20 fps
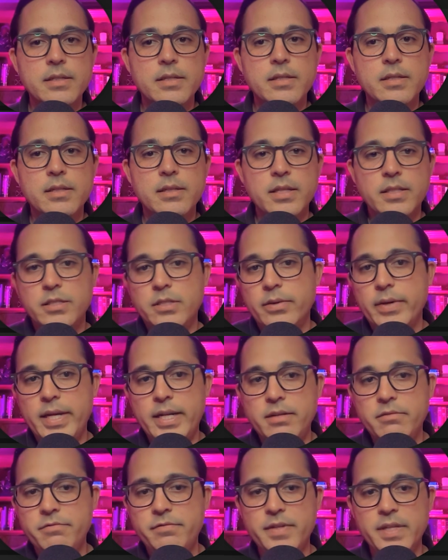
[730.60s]
let's go
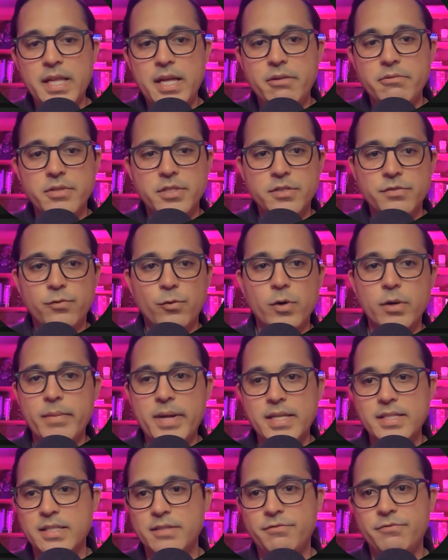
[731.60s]
ahead and fill out this form
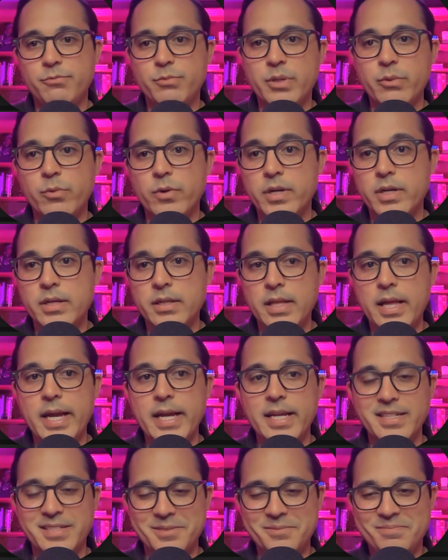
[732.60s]
as if we were a
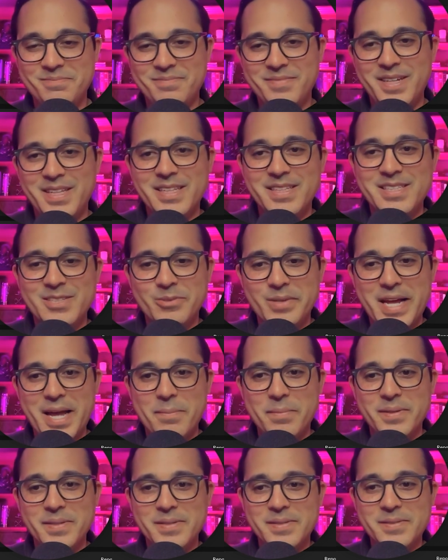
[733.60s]
client, and let's see what
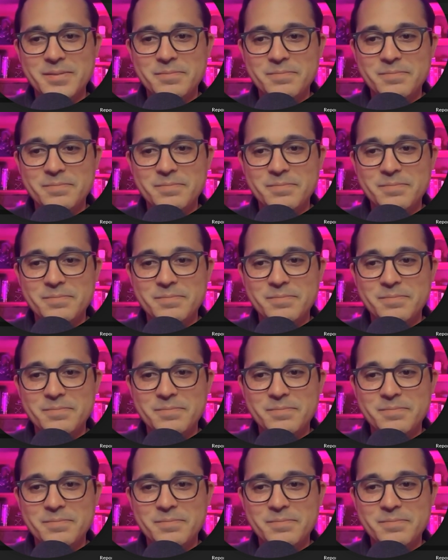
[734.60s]
happens.